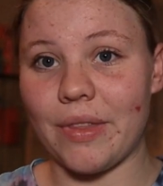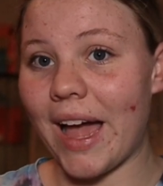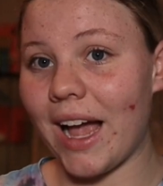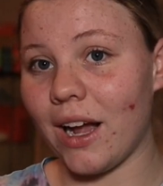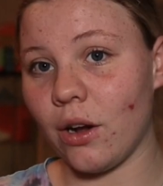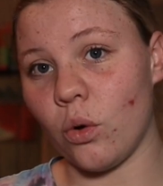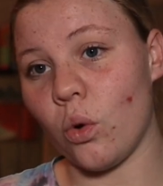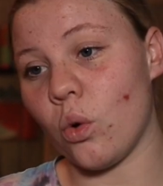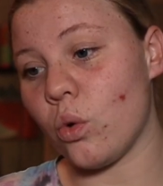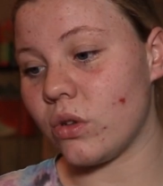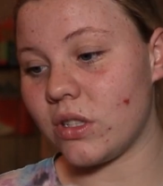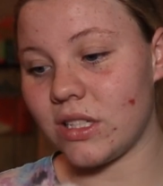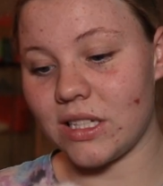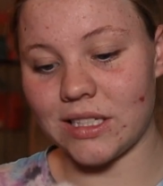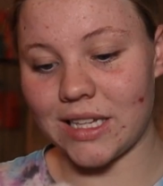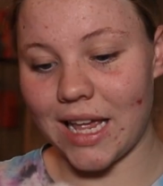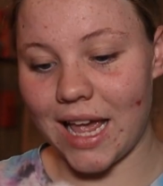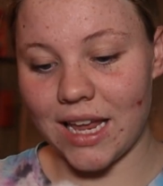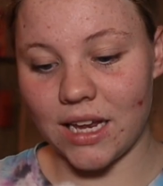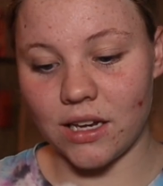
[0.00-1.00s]
That
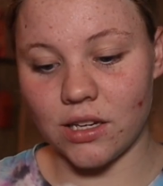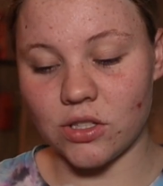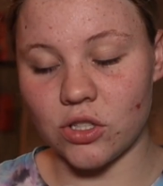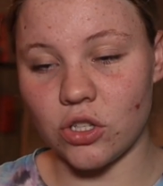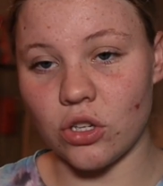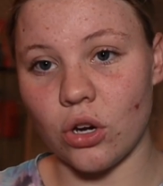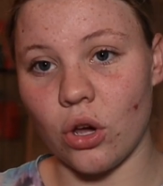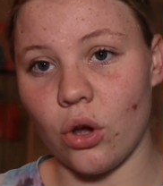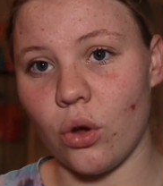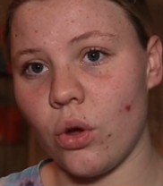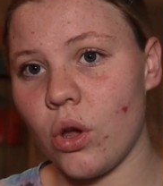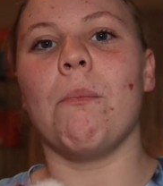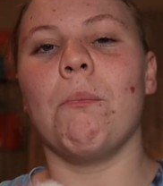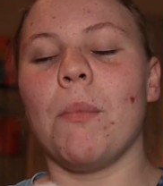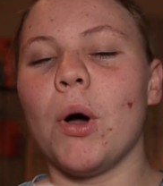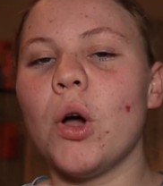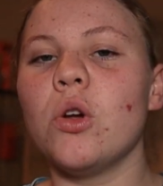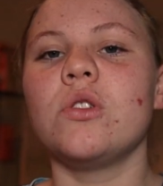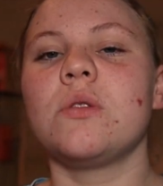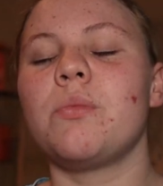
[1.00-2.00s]
causes aches, you know.
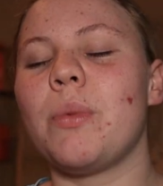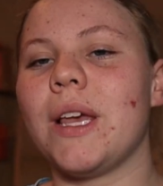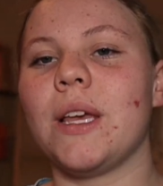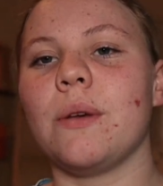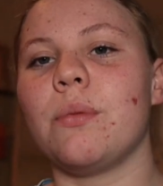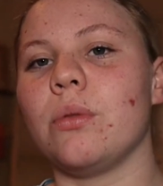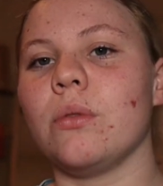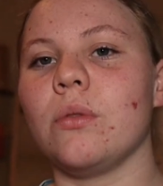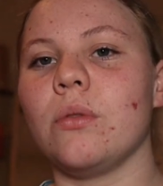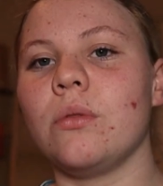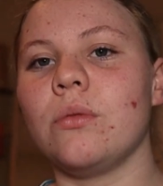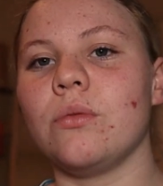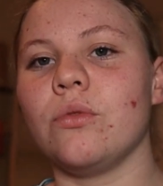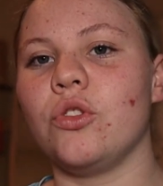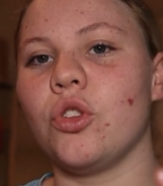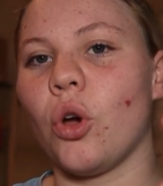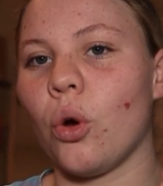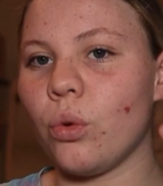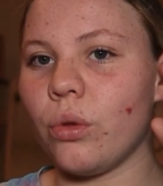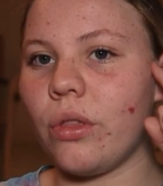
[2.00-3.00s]
Most people
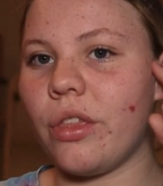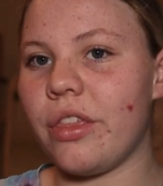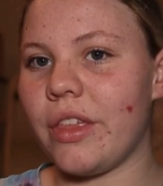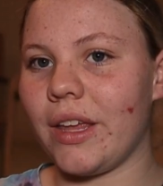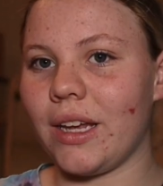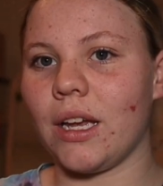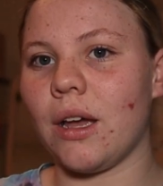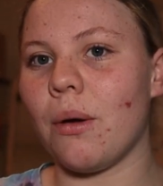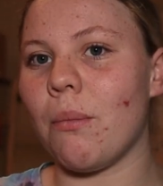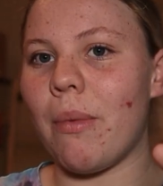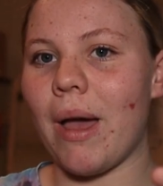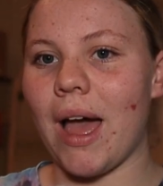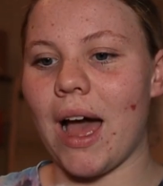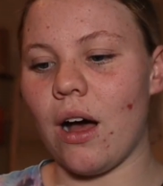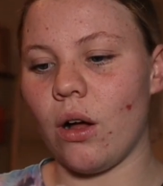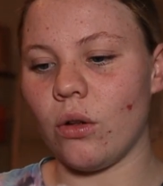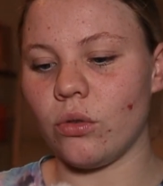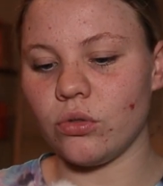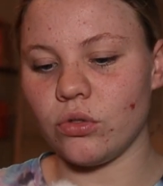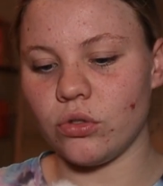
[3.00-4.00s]
don't think
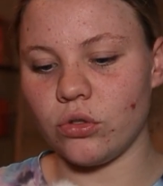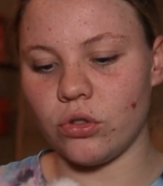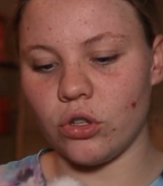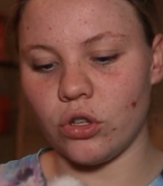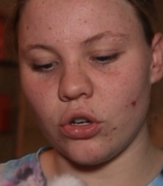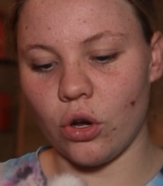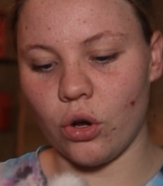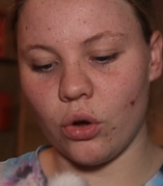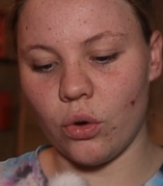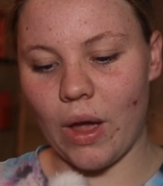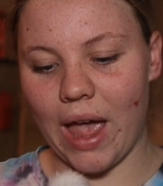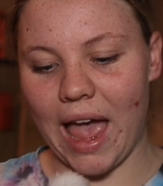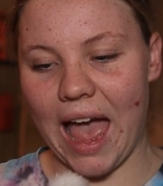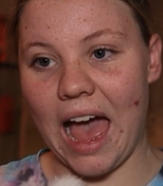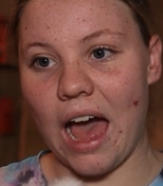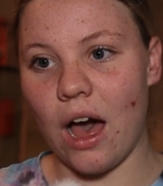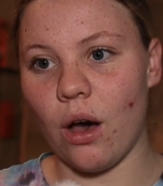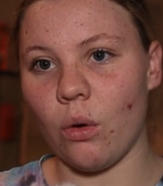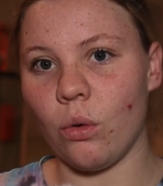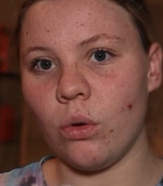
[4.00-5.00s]
about, you know,
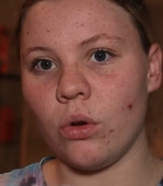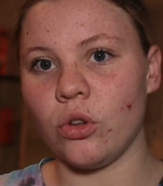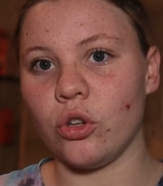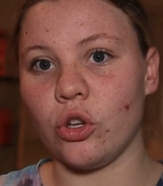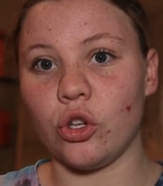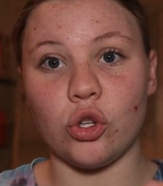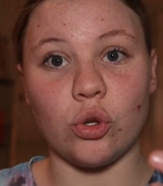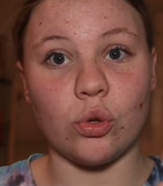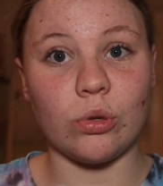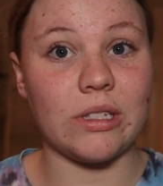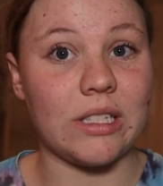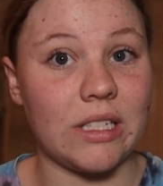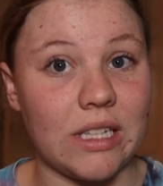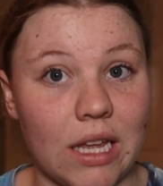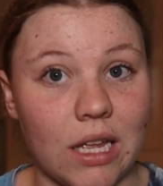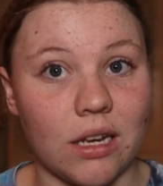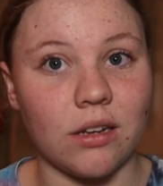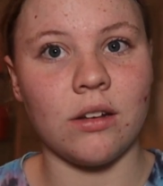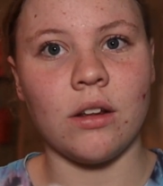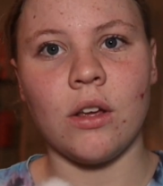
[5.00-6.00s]
how you
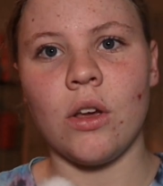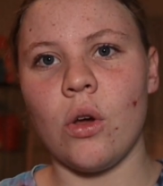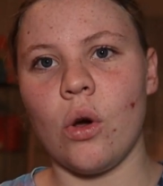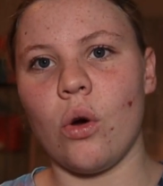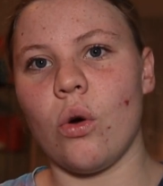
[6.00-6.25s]
sit,